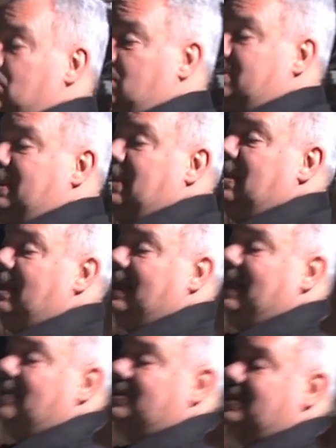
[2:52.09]
you'll see in a lot of
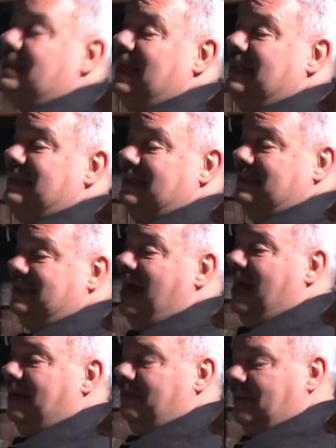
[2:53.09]
houses that it does not.